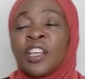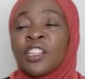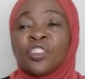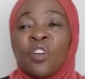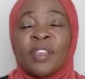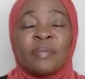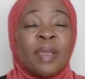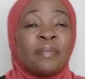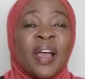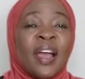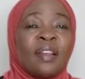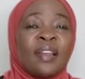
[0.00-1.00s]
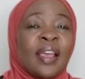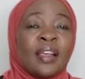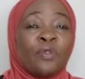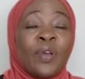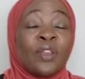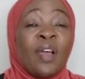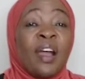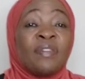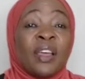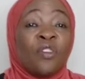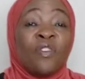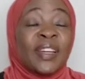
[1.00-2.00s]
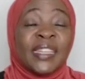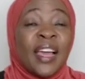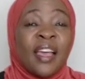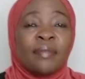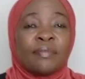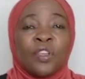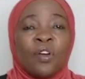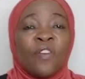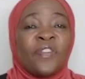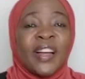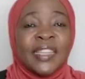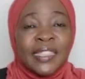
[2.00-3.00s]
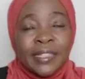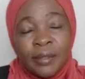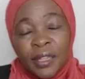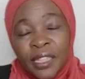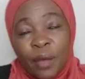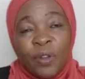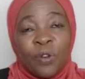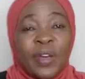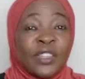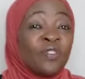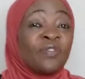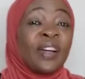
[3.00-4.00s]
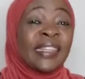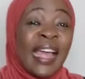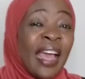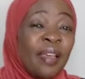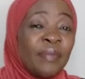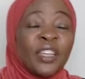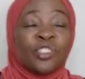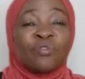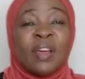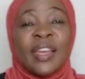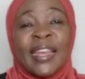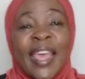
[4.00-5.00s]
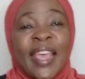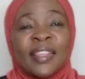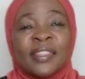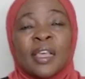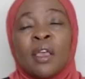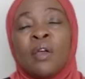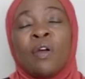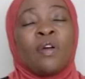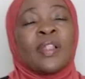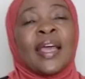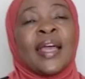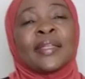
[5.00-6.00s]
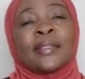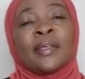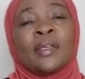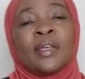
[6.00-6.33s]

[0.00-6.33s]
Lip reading: So he may buy, like when you have like overtime offers, someone who wants overtime, extra days, all that